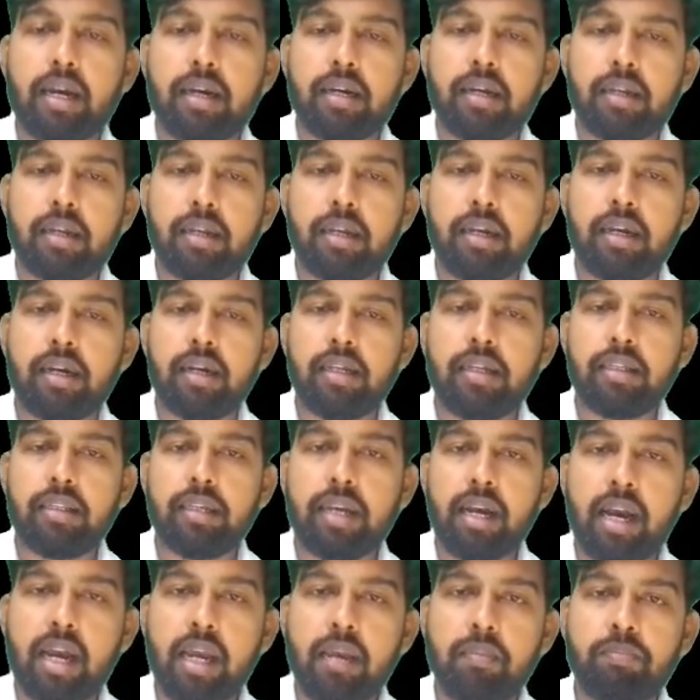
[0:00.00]
regarding the
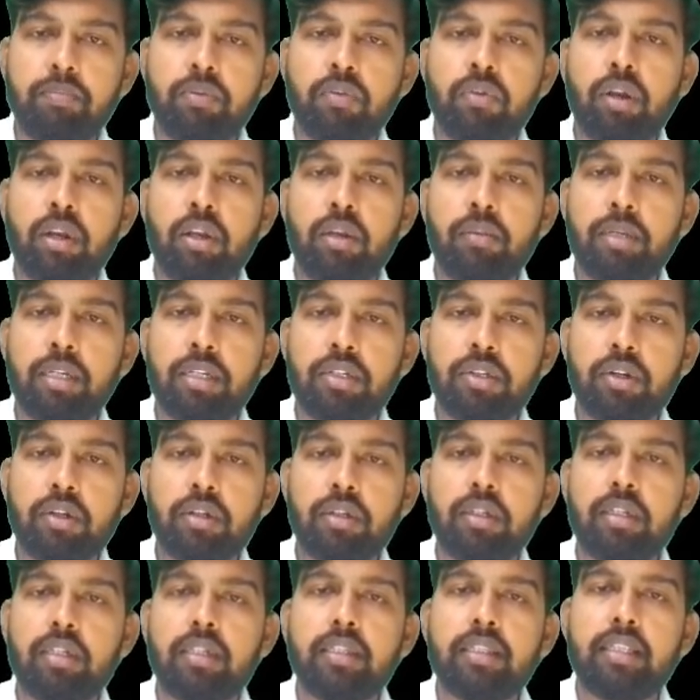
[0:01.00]
hypovolemic shock,
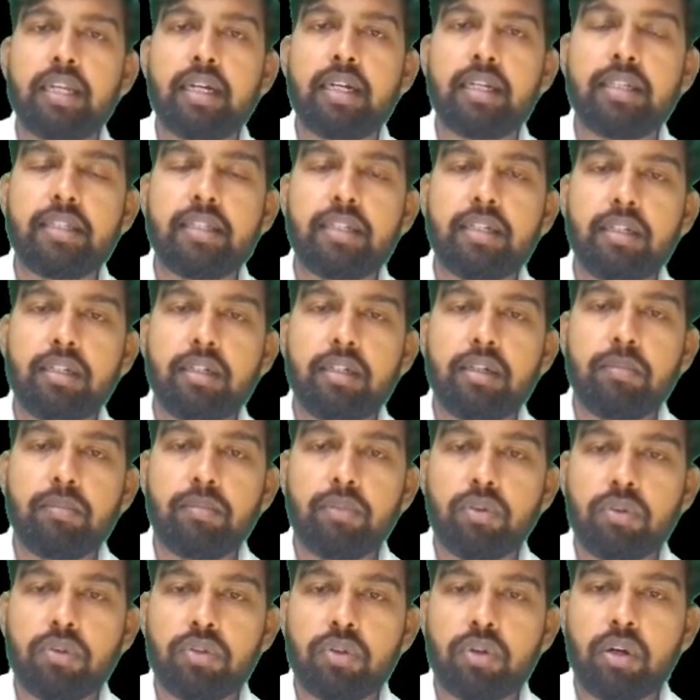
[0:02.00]
that is the
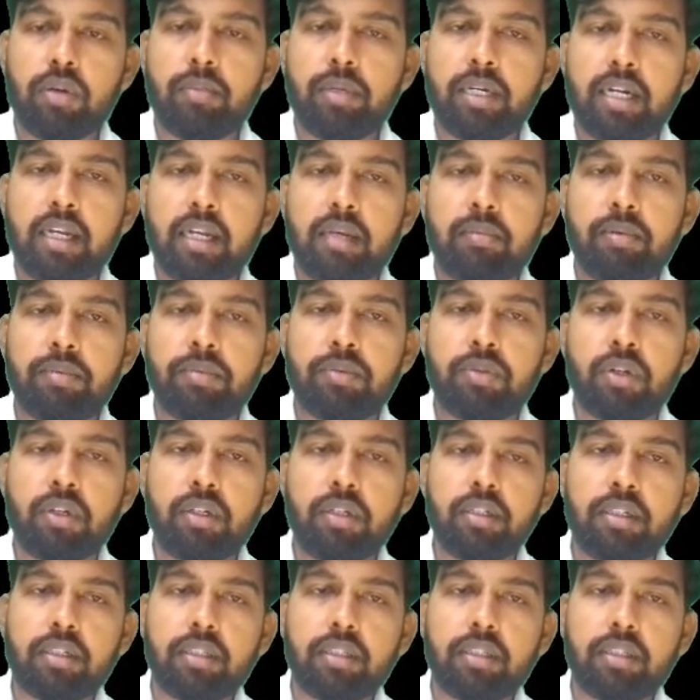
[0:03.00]
most common type of shock,